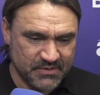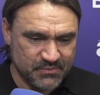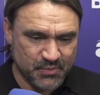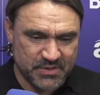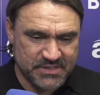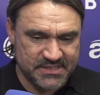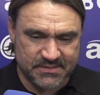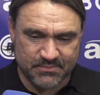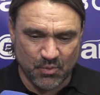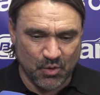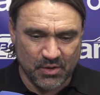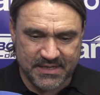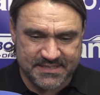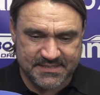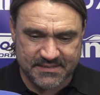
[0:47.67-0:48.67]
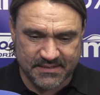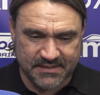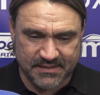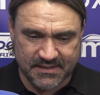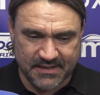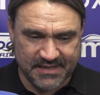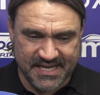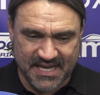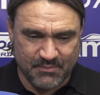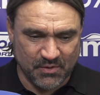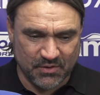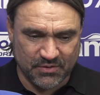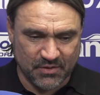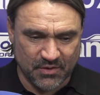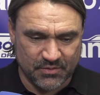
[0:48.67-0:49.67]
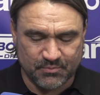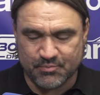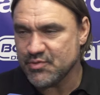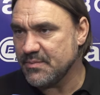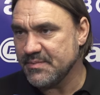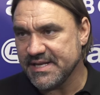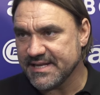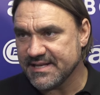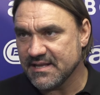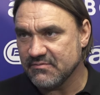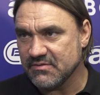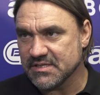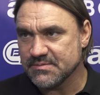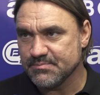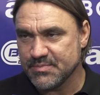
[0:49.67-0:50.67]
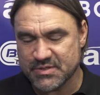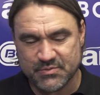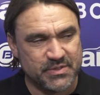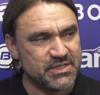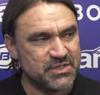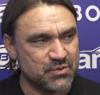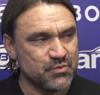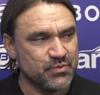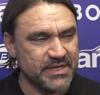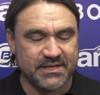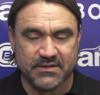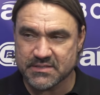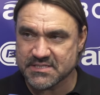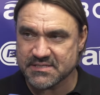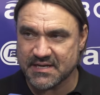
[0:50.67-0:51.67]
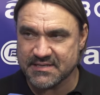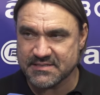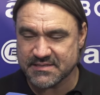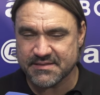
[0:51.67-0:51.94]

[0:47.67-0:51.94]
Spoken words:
It was more or less a game on Premier League level between two really good sides.